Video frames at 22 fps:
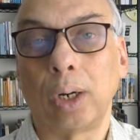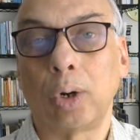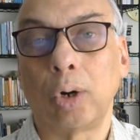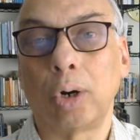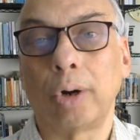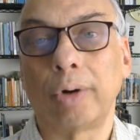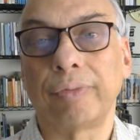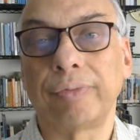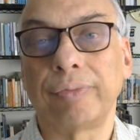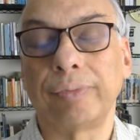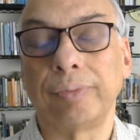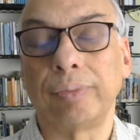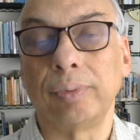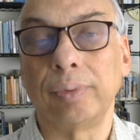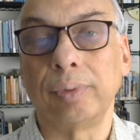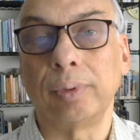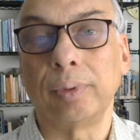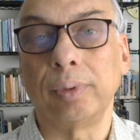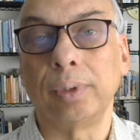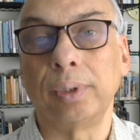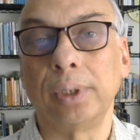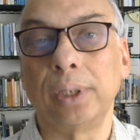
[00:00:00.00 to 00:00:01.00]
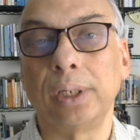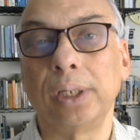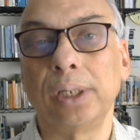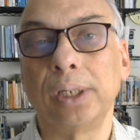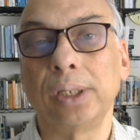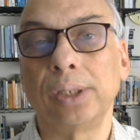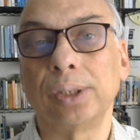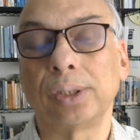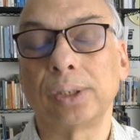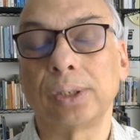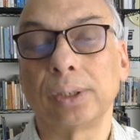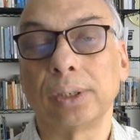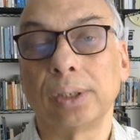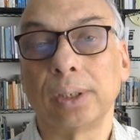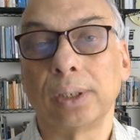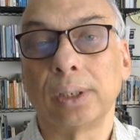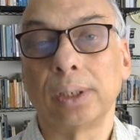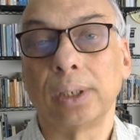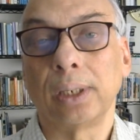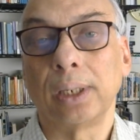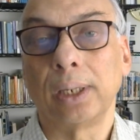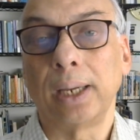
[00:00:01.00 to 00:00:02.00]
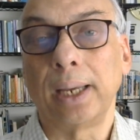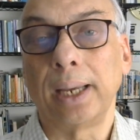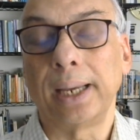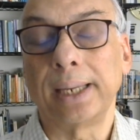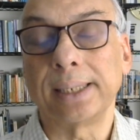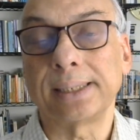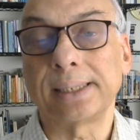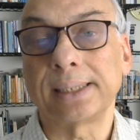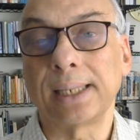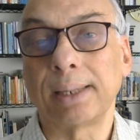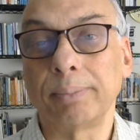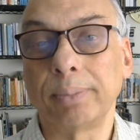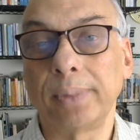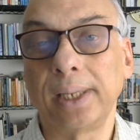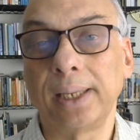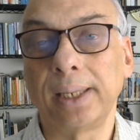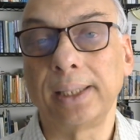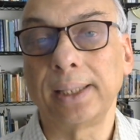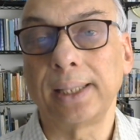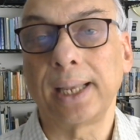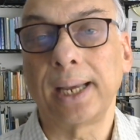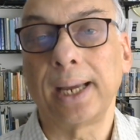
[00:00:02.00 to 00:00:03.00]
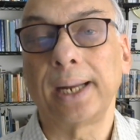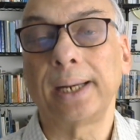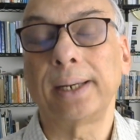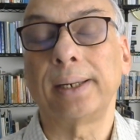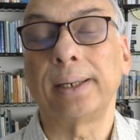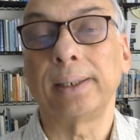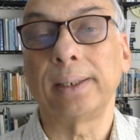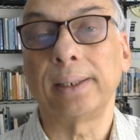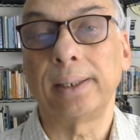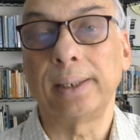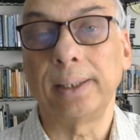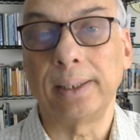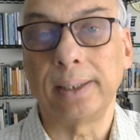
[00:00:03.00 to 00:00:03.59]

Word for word: of these as something that